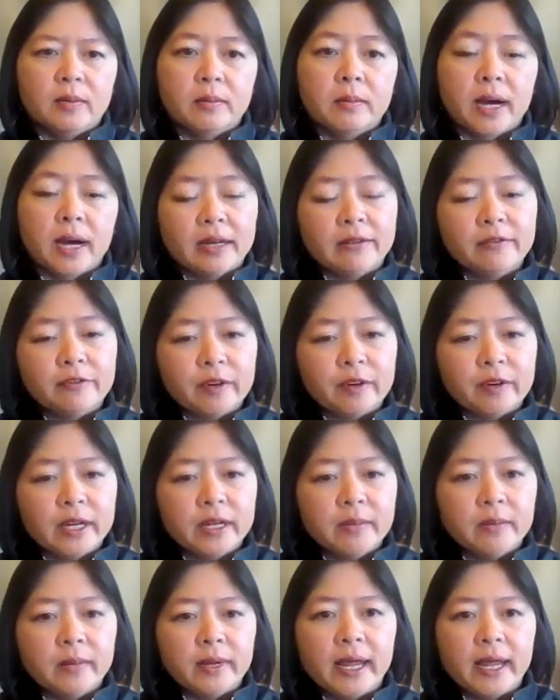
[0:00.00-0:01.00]
mind
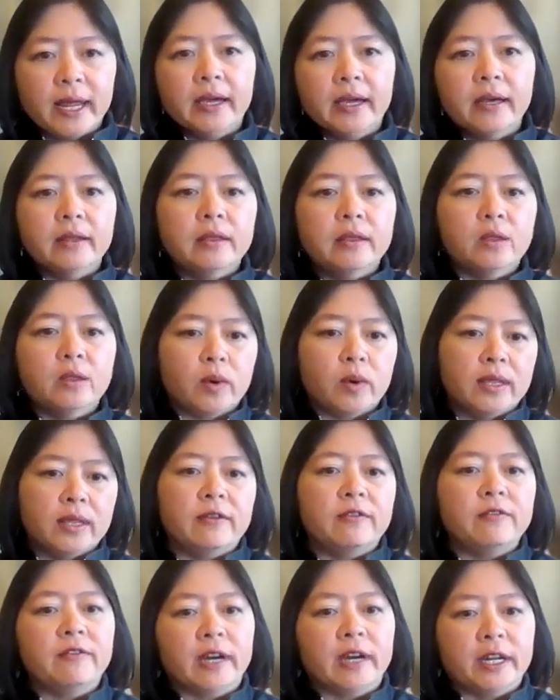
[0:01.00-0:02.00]
frame, and the way
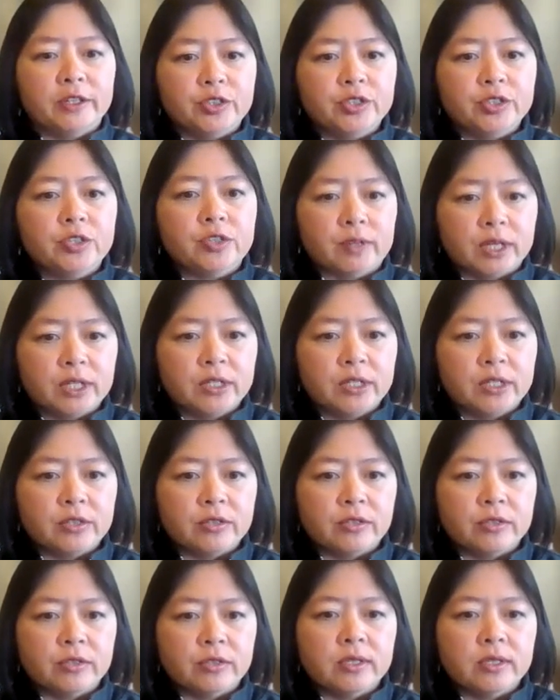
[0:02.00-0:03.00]
that FHIR
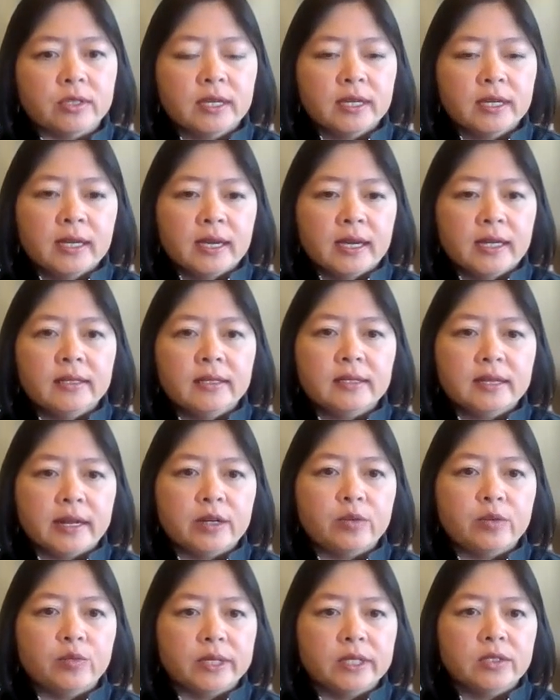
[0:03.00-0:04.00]
structures its
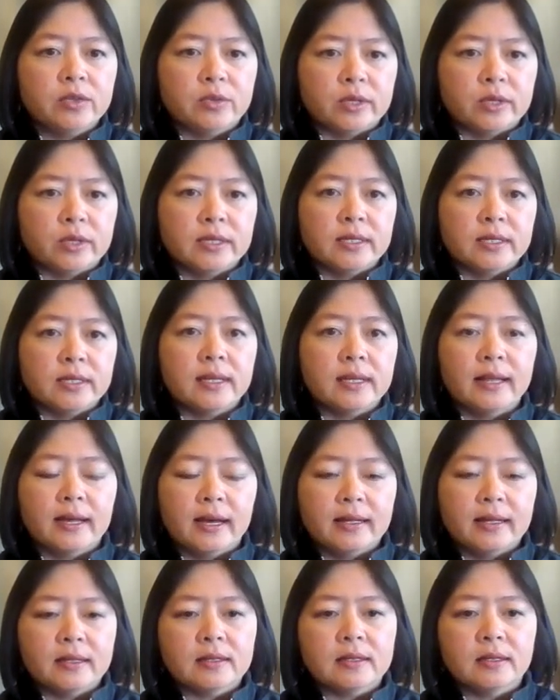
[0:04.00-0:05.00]
data resources. And
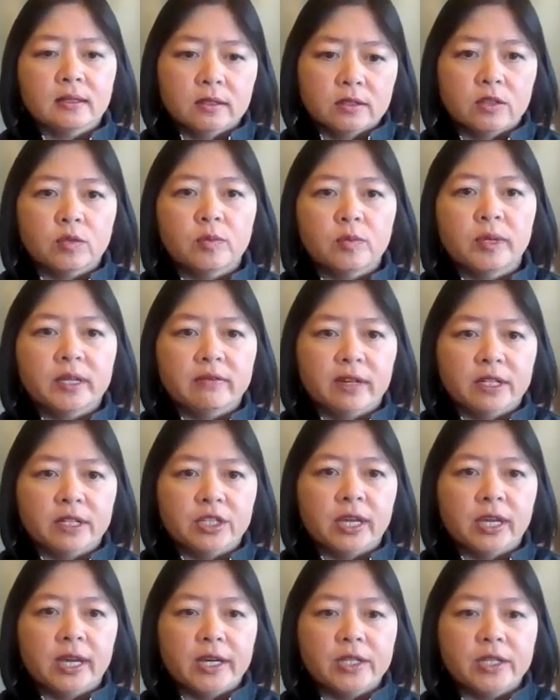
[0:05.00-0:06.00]
that's a little bit of
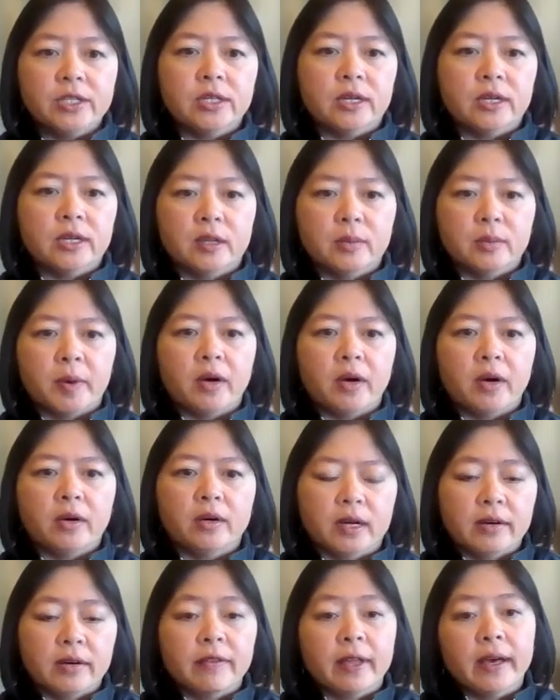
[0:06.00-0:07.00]
education on the part
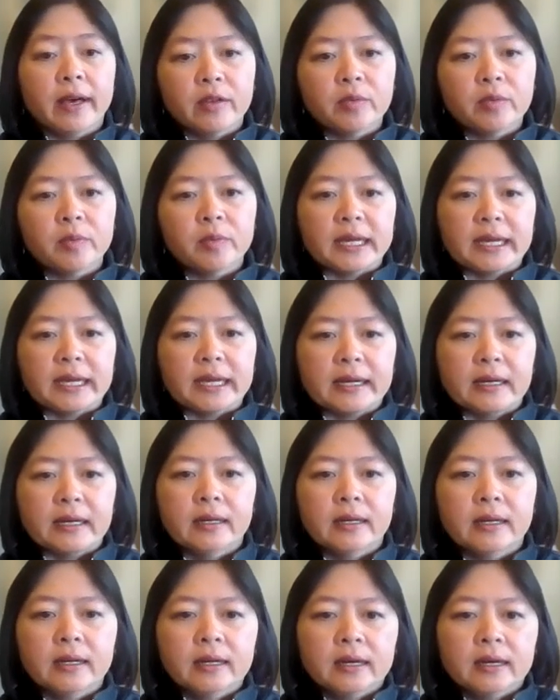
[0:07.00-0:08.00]
of the health plan.
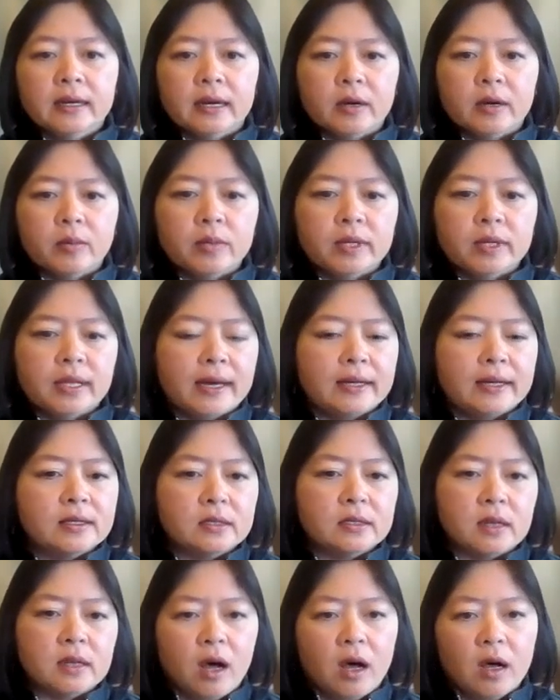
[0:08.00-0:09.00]
But that's
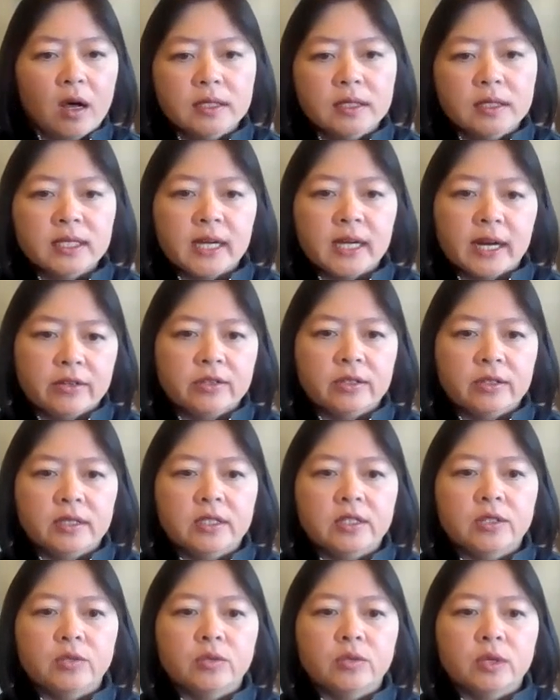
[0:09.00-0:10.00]
all entirely
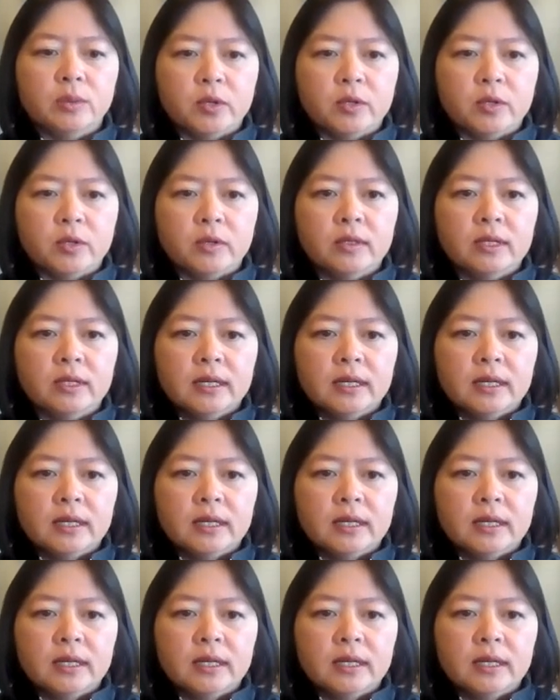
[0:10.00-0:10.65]
doable.